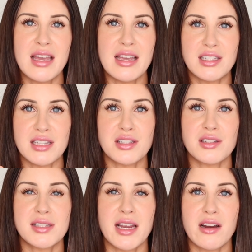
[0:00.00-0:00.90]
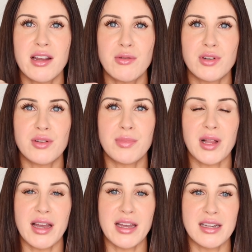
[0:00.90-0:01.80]
It does look scary when you
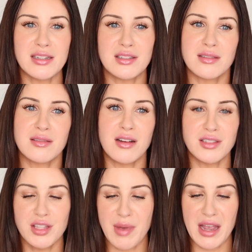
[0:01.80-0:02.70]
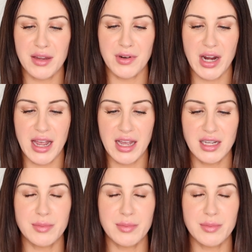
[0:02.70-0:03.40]
apply it onto the back of your hand,